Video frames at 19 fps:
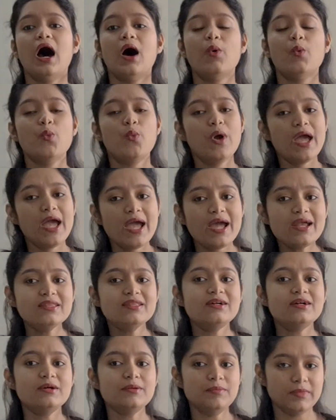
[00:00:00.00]
where
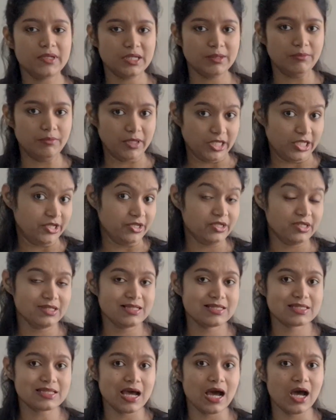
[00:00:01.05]
the
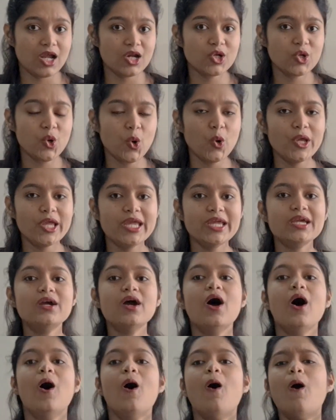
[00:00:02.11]
materials are going
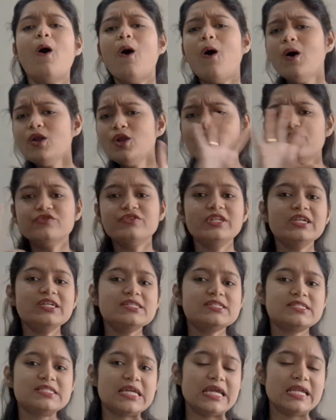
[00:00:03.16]
all of
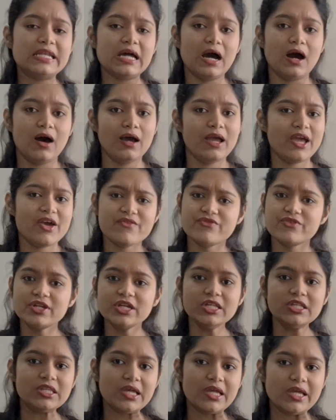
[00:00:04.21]
these data
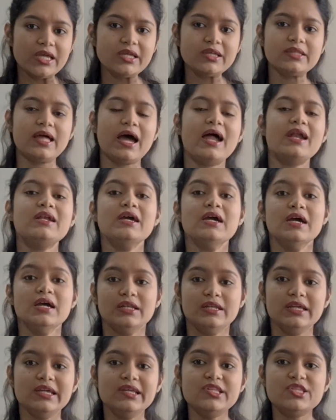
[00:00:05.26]
everything that
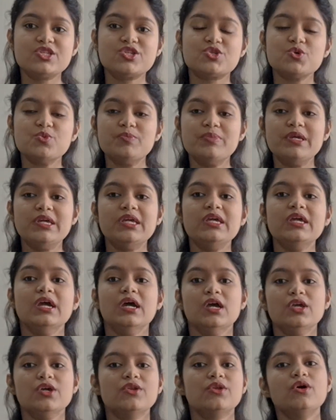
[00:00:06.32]
needs to be
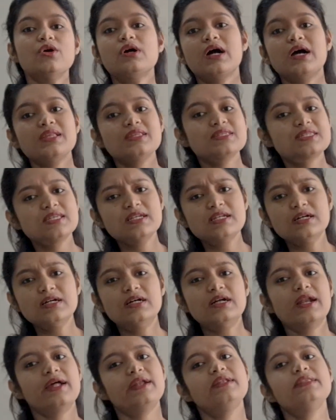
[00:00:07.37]
you know
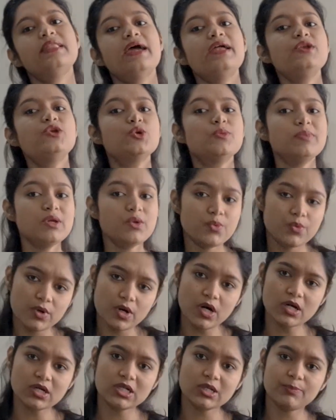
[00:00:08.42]
considered and then to be
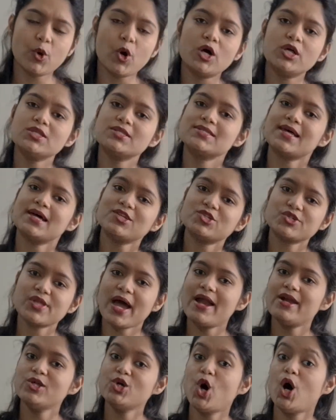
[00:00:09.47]
worked upon such
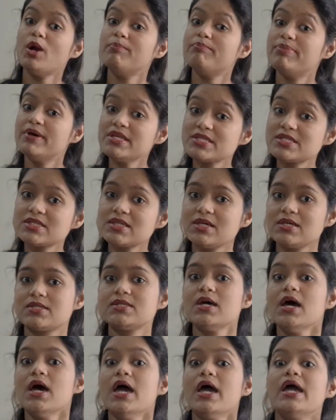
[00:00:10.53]
that your business
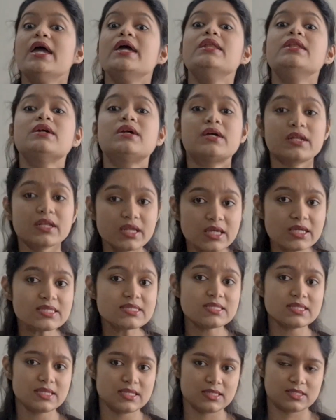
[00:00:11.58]

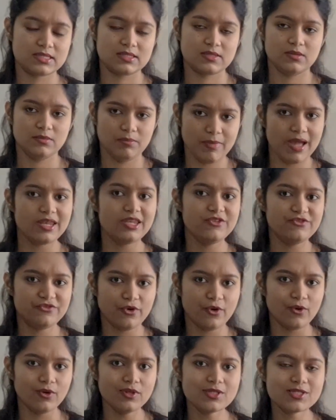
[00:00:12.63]
increases
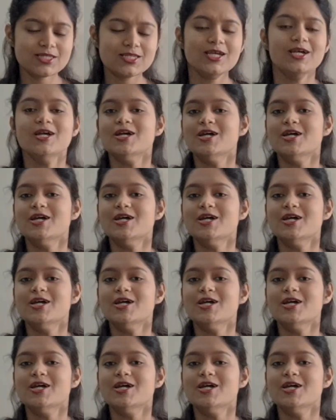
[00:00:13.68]
manifolds